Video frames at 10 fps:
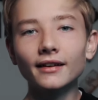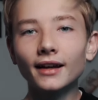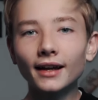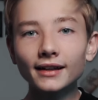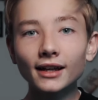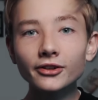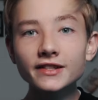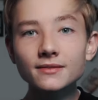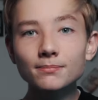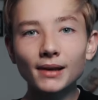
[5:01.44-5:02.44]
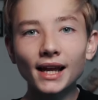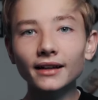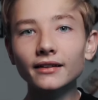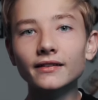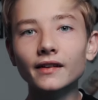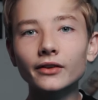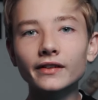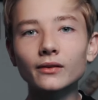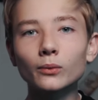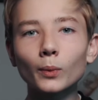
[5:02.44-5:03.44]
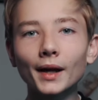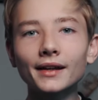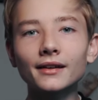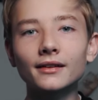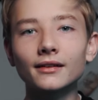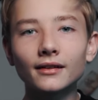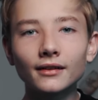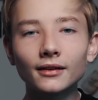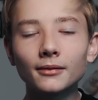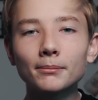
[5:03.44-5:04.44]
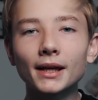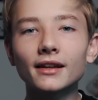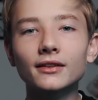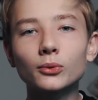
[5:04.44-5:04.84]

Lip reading: and now it's black, so it's way better to